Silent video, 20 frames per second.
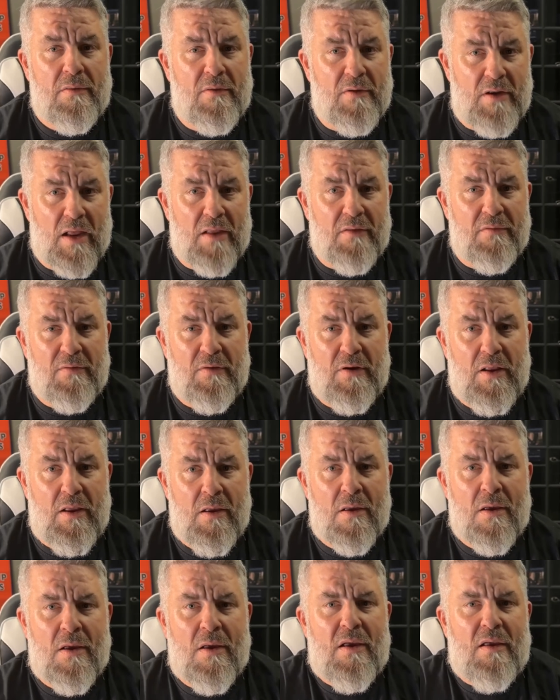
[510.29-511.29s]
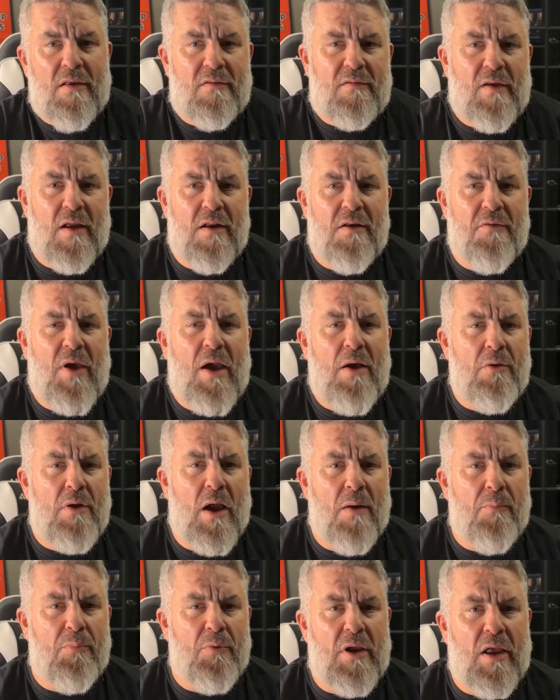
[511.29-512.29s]
The density is kind of how
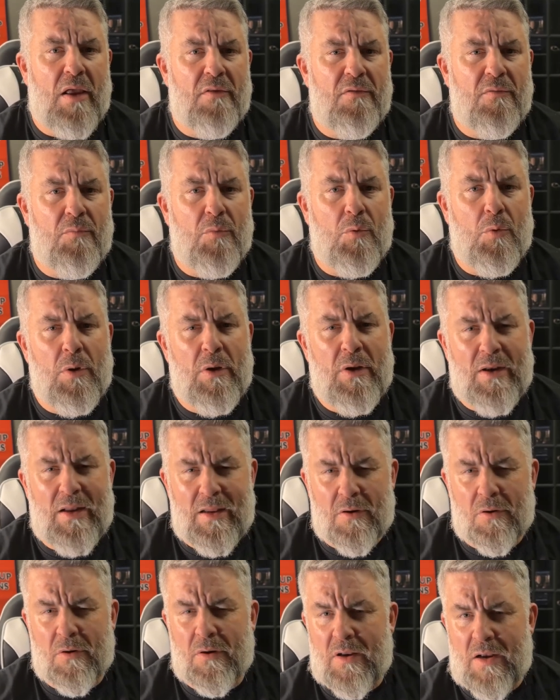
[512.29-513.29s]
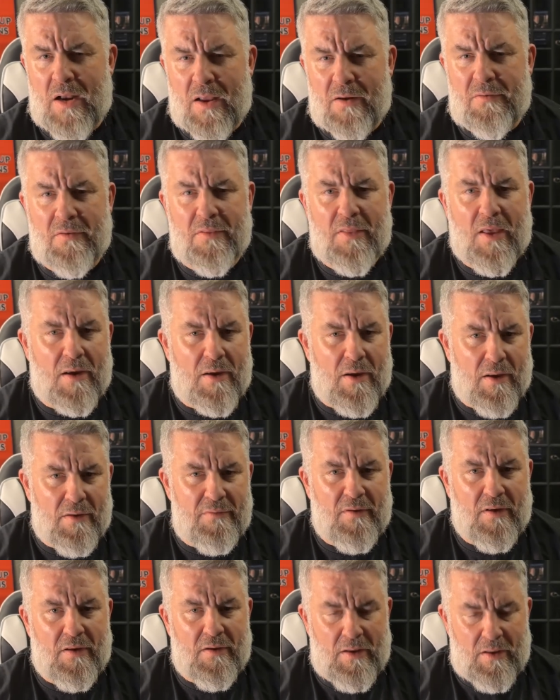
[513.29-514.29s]
comprehensible and interconnected that
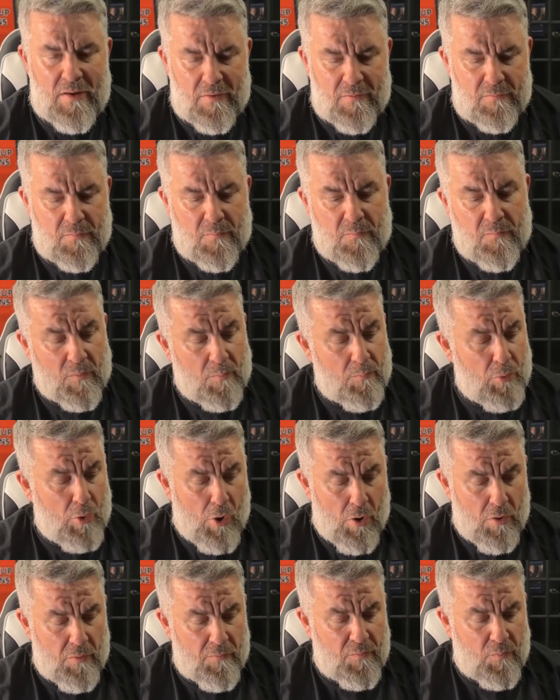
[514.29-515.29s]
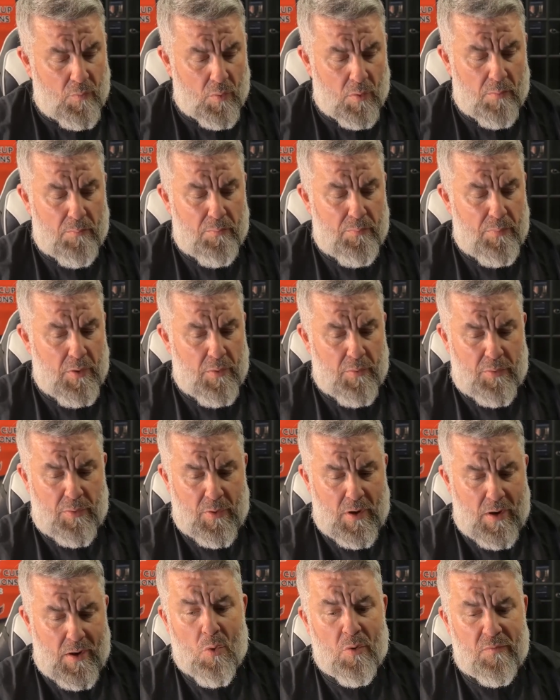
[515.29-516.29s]
content is, from long form, both
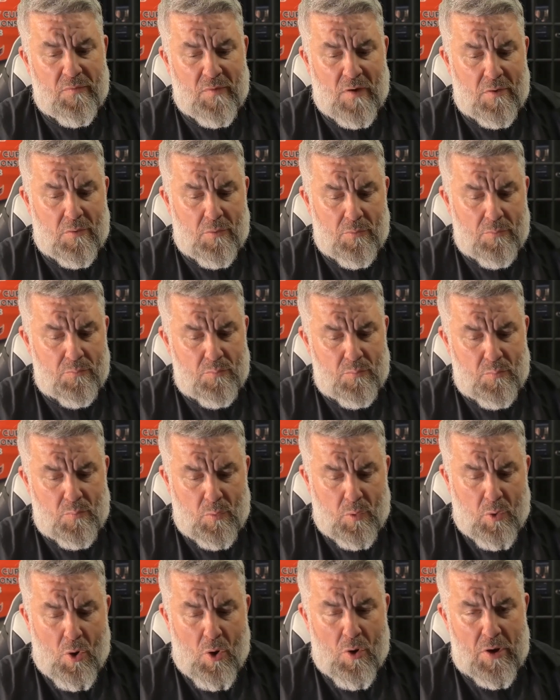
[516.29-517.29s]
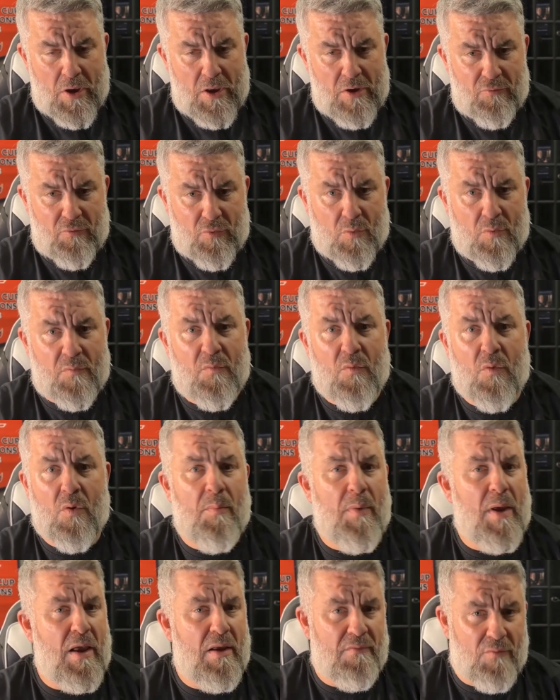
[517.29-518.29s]
horizontal, long and short
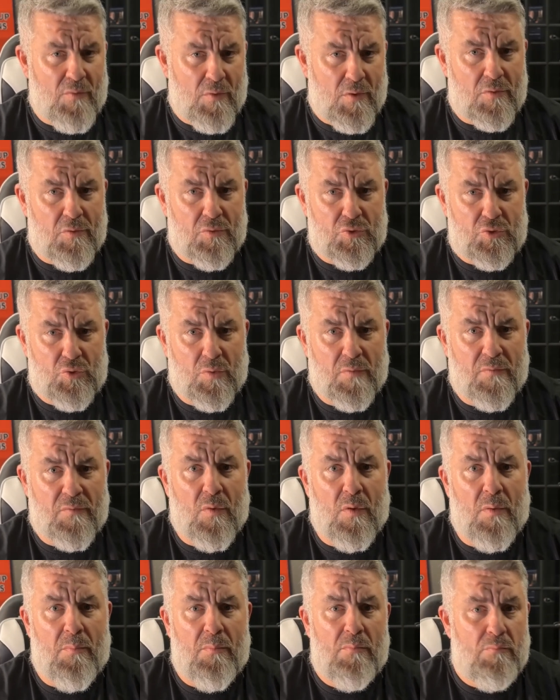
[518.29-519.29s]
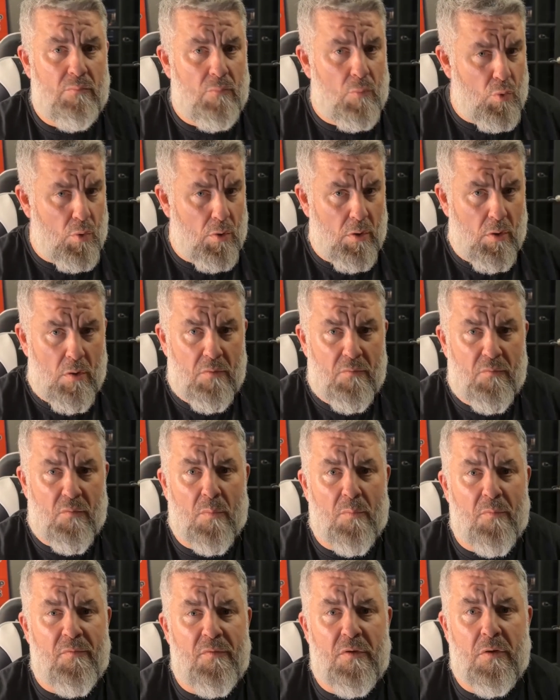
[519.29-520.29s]
form, and vertical short form, or long
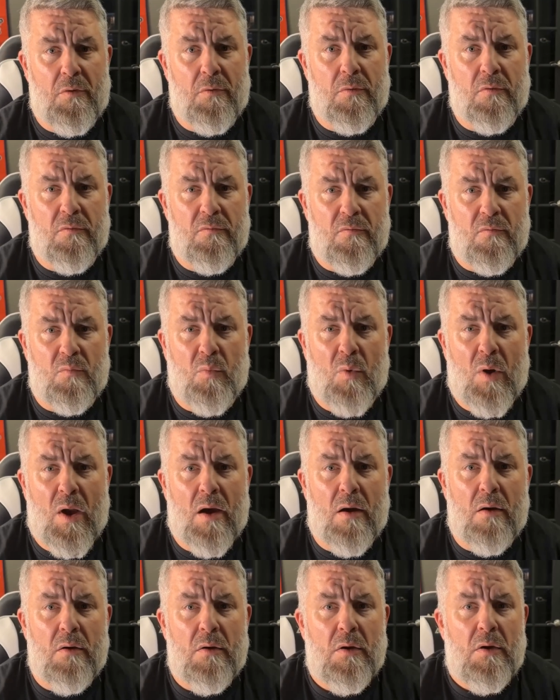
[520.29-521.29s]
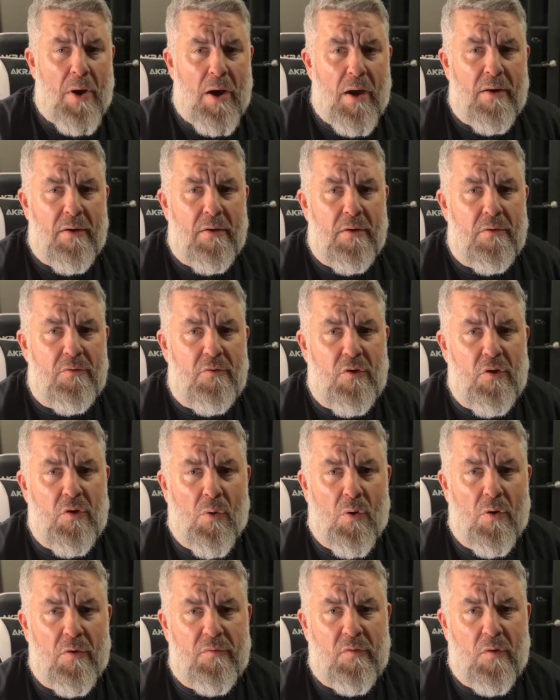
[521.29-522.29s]
form if you do this as well. But do
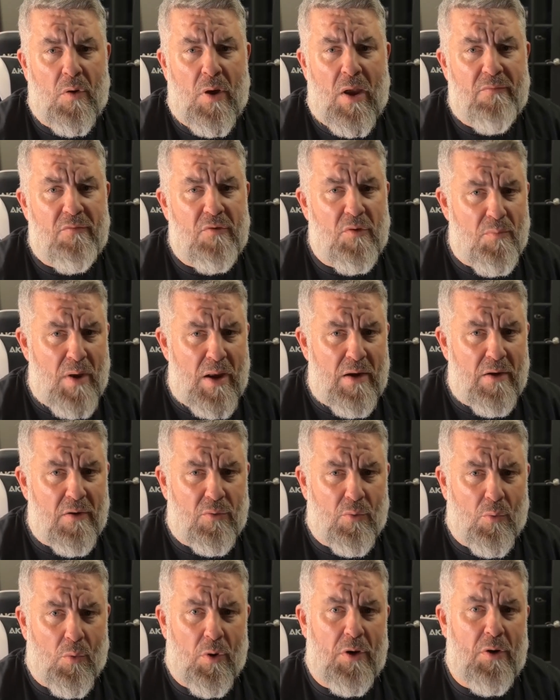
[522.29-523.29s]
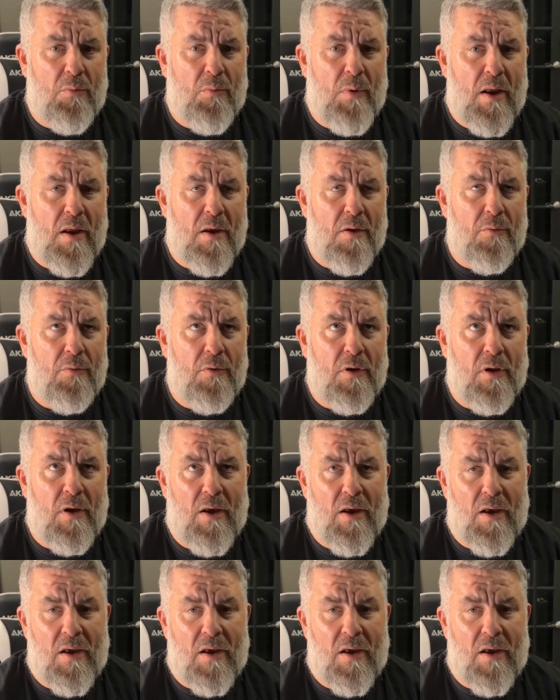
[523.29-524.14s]
you also have domain authority around